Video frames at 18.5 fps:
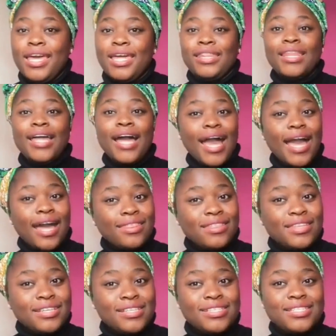The
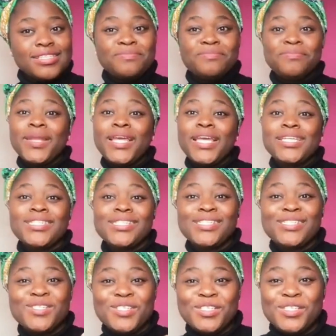others, please
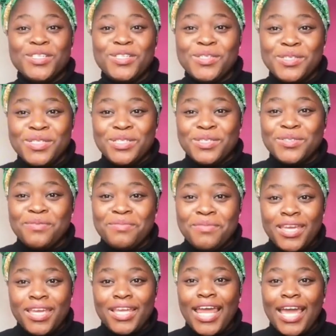introduce to
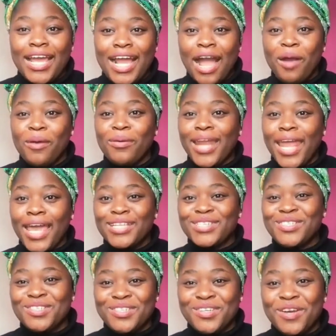me. Like, I would
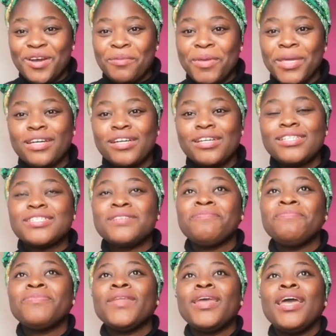like to know, because
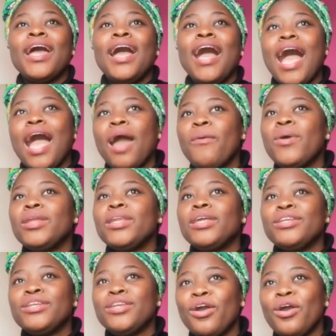I
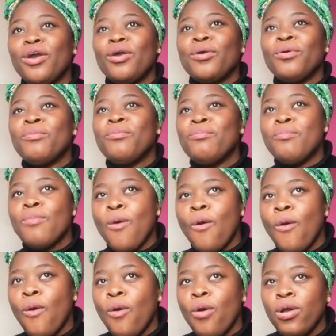want to know
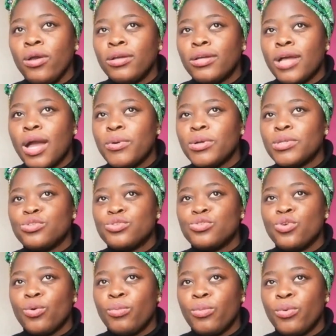more. I want to
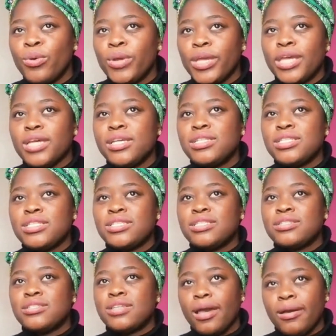know more,
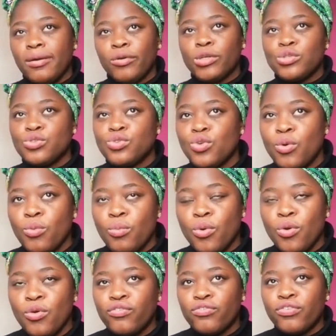yes. I want to know
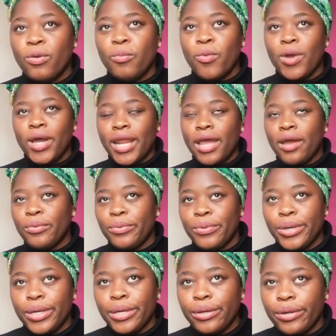more from what I
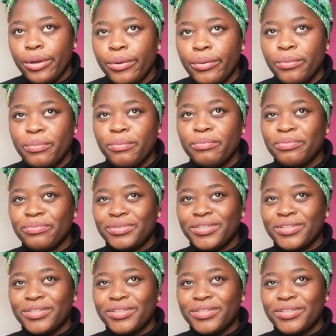already know.